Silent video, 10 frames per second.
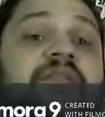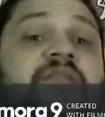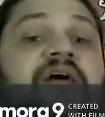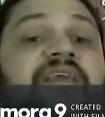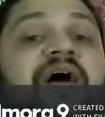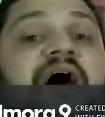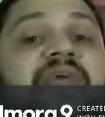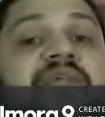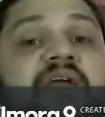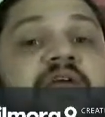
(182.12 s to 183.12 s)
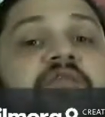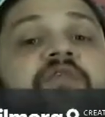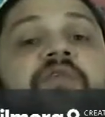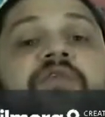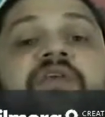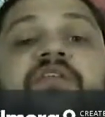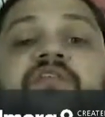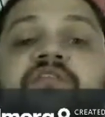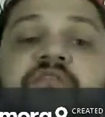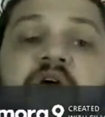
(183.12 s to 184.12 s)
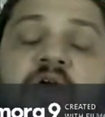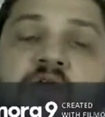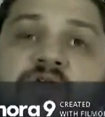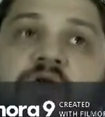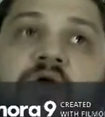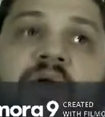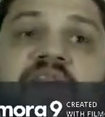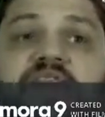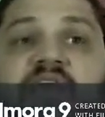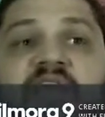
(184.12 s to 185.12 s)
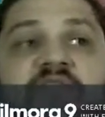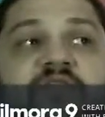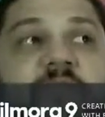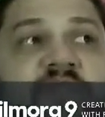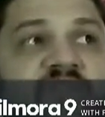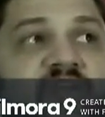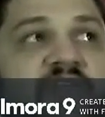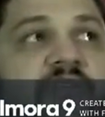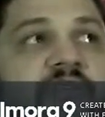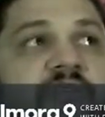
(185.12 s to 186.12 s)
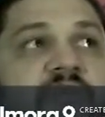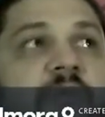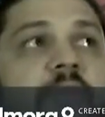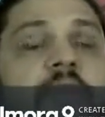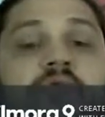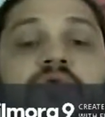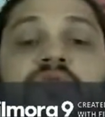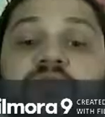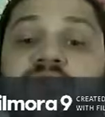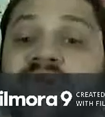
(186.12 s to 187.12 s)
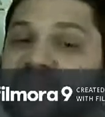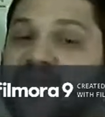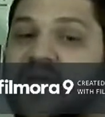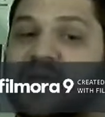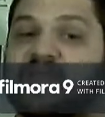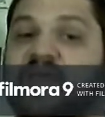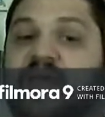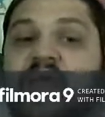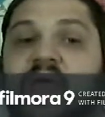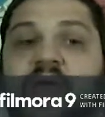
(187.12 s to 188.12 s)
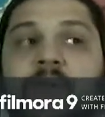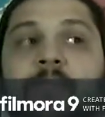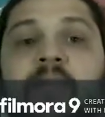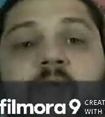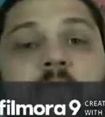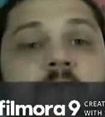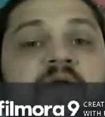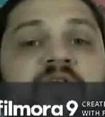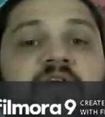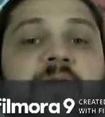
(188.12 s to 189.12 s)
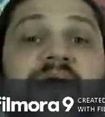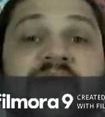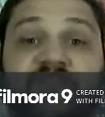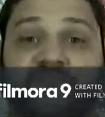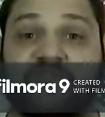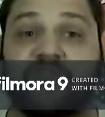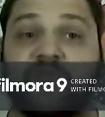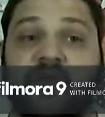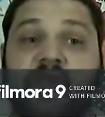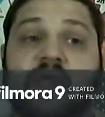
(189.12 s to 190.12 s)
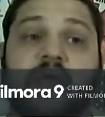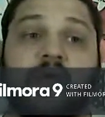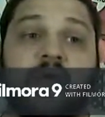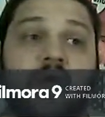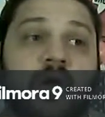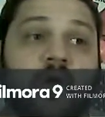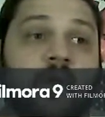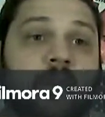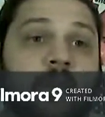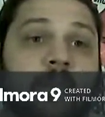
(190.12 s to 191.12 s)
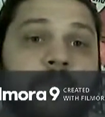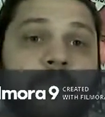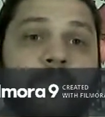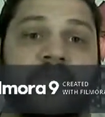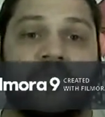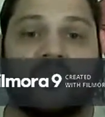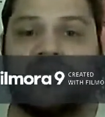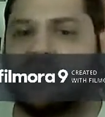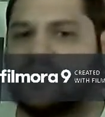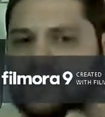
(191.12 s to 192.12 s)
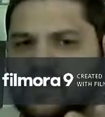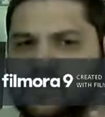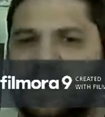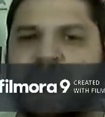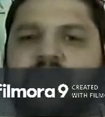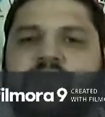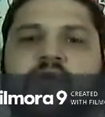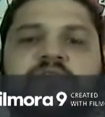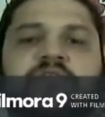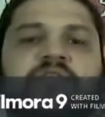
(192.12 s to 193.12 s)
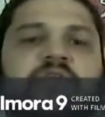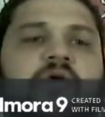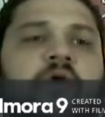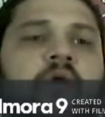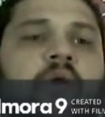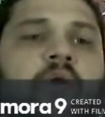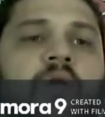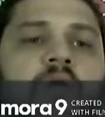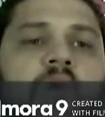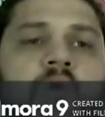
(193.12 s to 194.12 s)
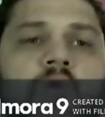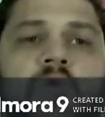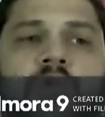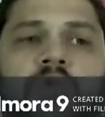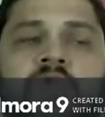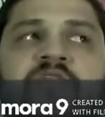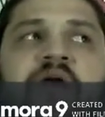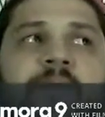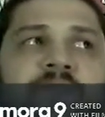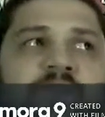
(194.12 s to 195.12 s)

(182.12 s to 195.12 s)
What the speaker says: still has high standards for their teachers. So from an education standpoint, you still have to have a minimum of a bachelor's degree, because it is a paid service. So the